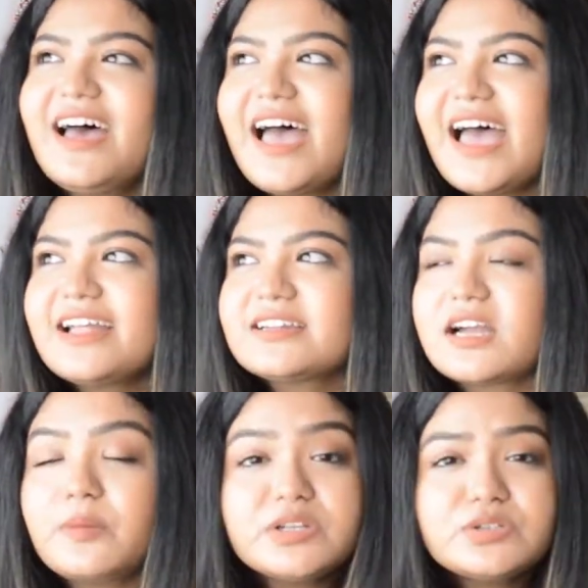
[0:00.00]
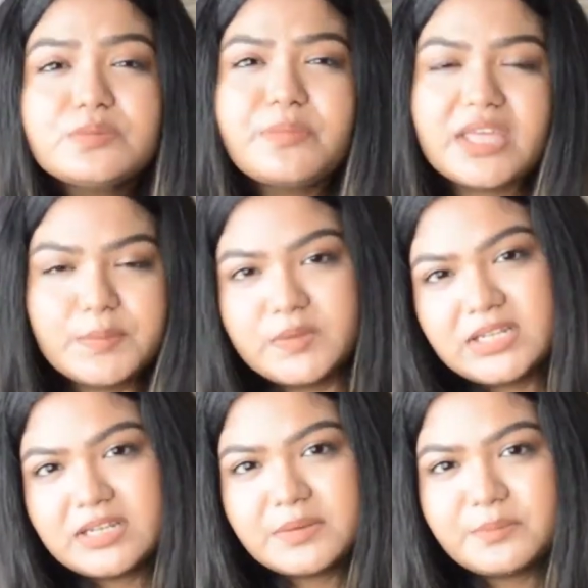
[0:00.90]
and coming to
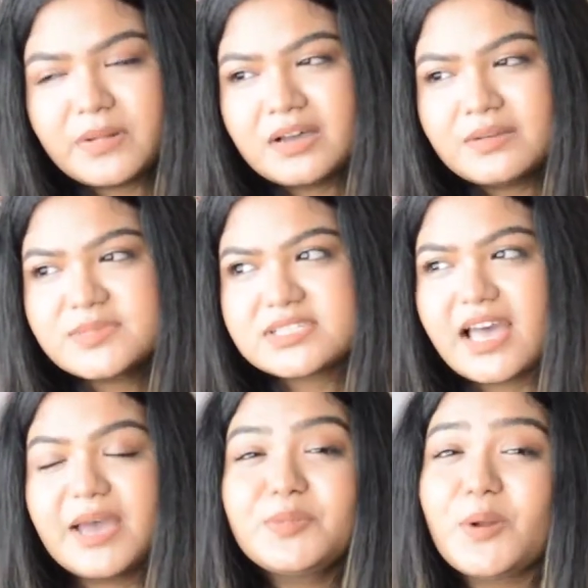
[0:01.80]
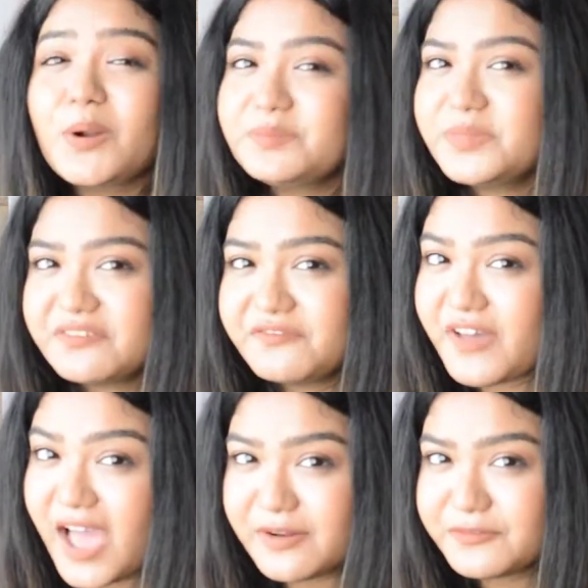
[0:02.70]
Maybelline lip balms I'm not a big
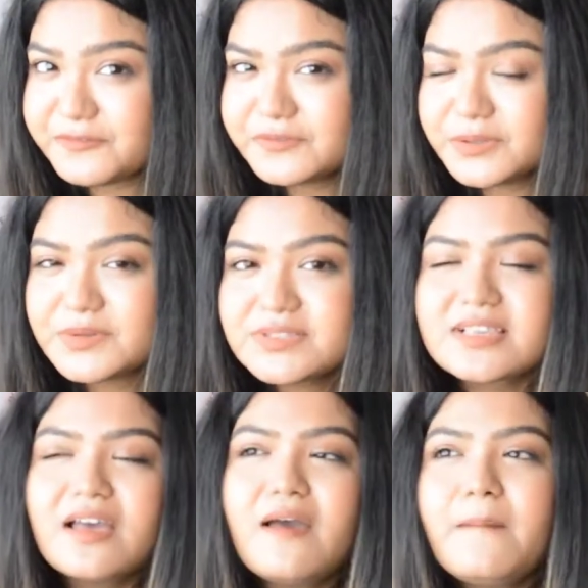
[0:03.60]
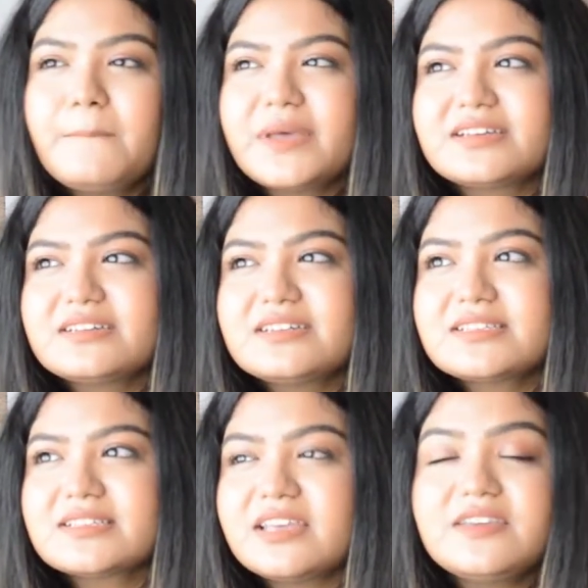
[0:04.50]
fan of those
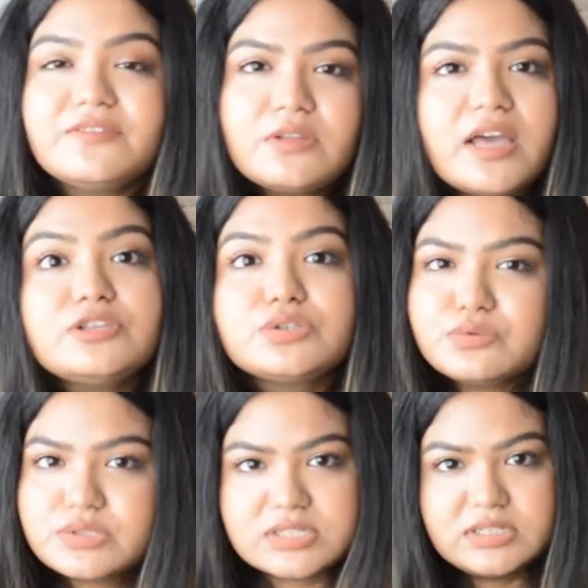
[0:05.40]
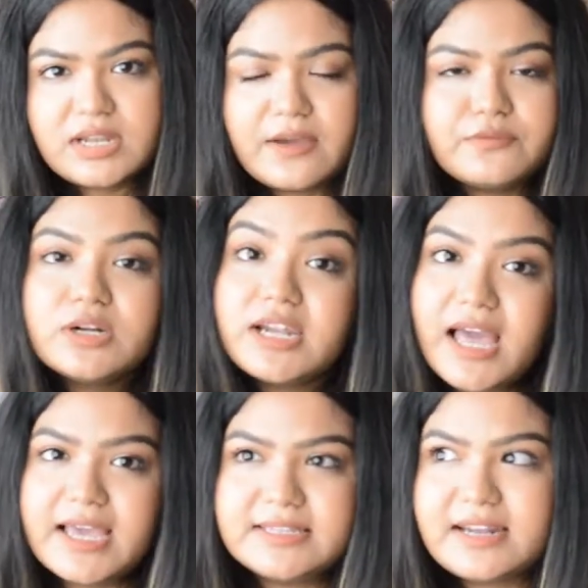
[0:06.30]
because even though I used it, I won't
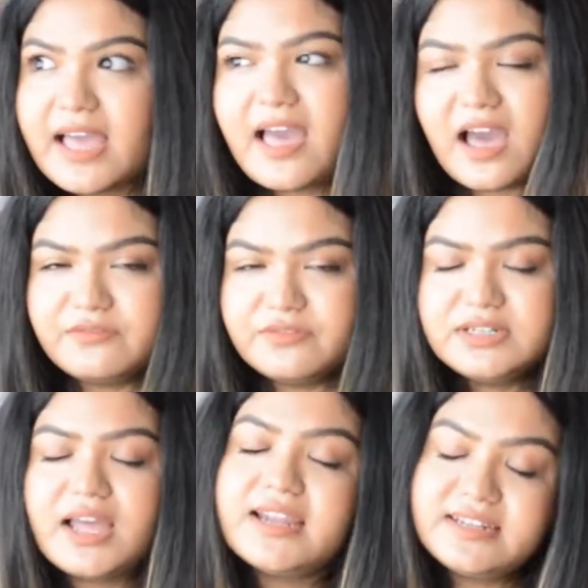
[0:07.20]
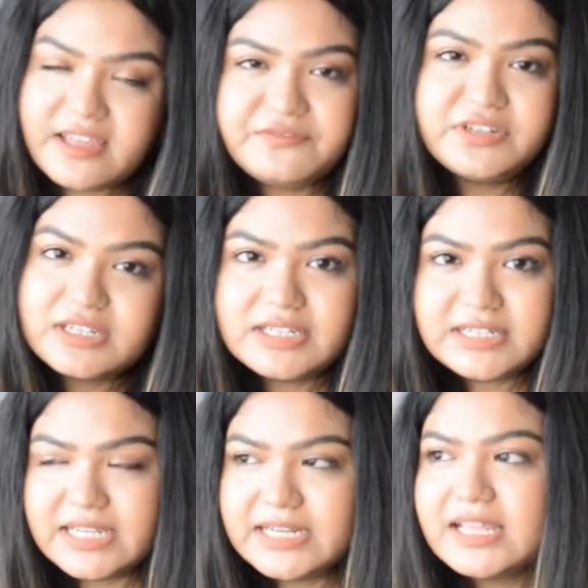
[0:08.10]
lie that I haven't, I definitely
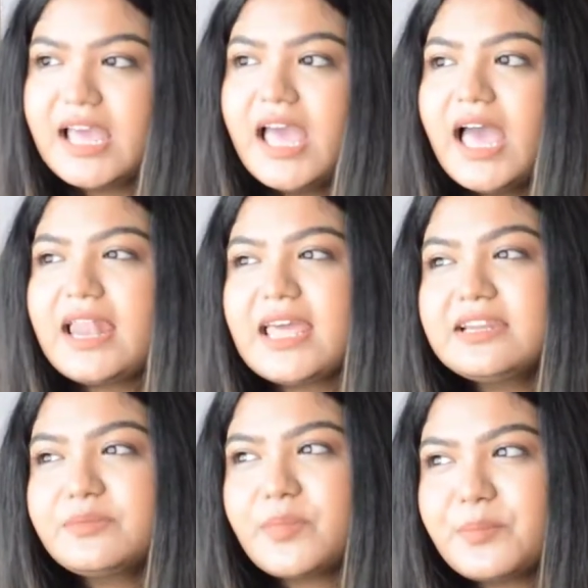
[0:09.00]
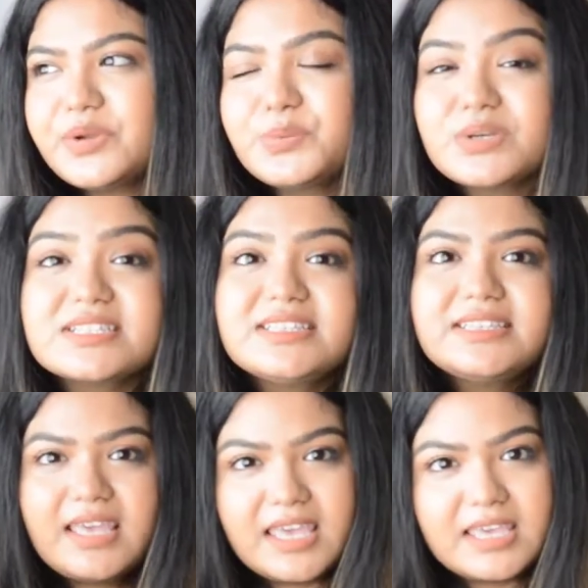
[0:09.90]
did and I remember it was a
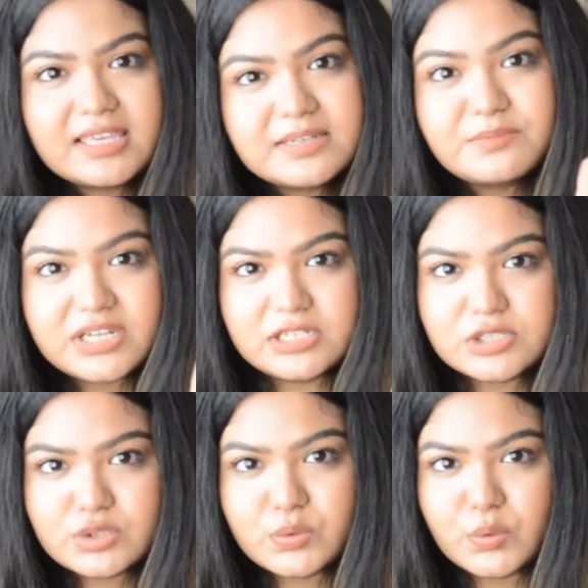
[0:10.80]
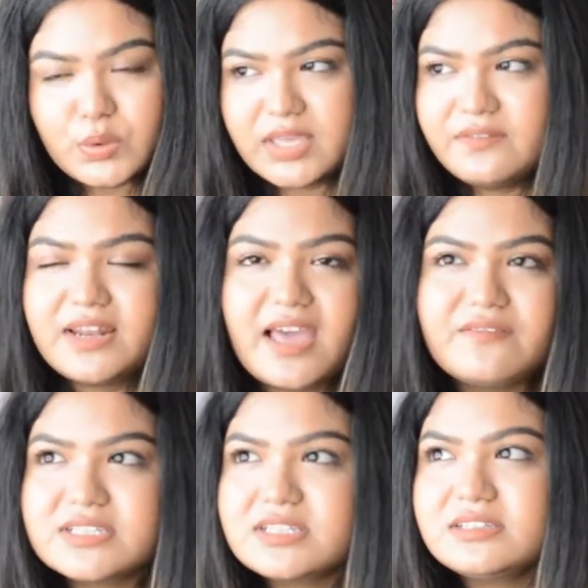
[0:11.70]
thing in middle school, okay, when I
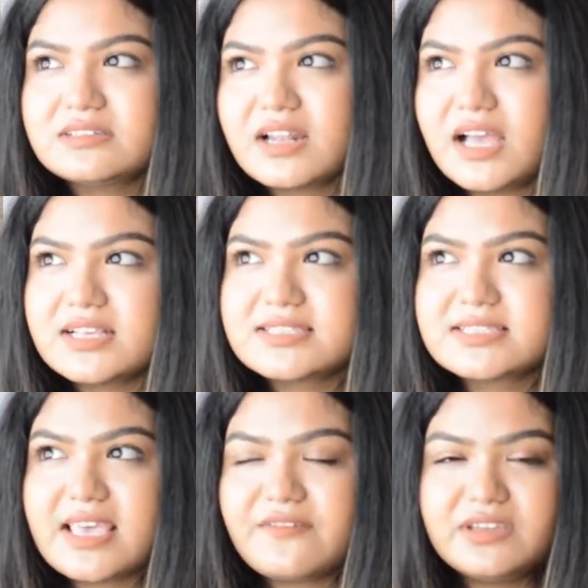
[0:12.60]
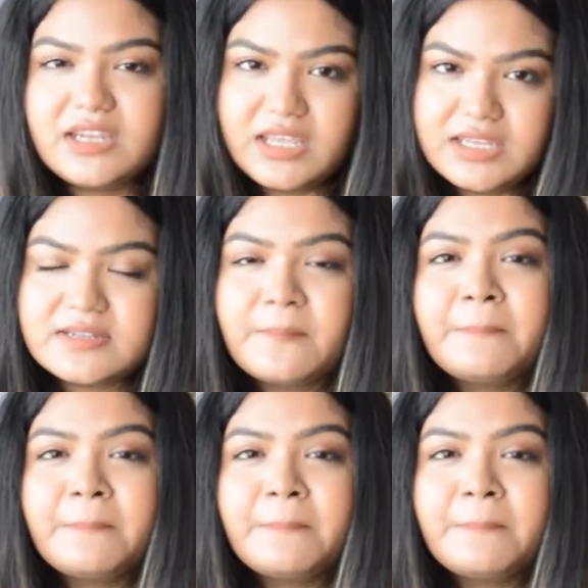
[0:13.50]
was in class 7, 8